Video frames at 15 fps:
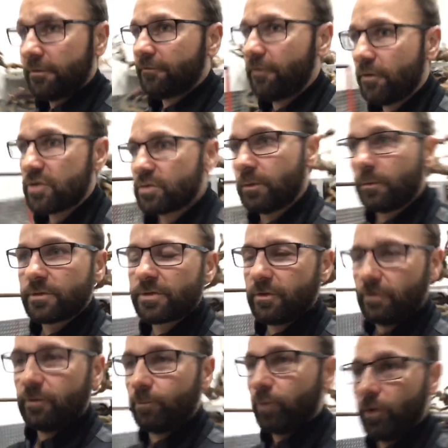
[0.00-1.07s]
First one was
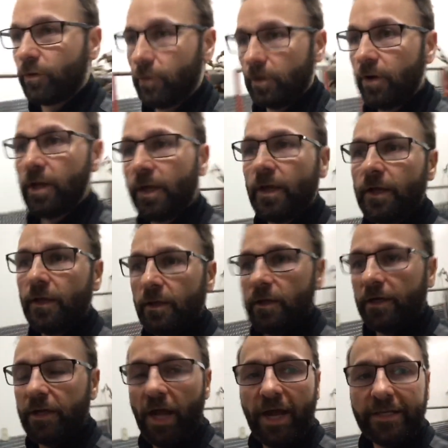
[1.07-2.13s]
brutal.
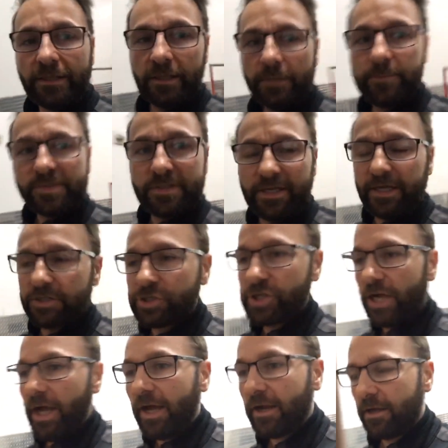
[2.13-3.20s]
A nine limp stand
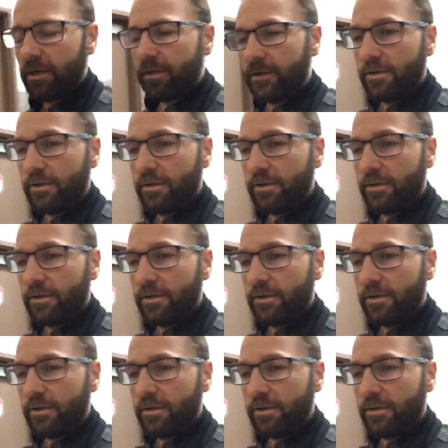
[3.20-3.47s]
shack.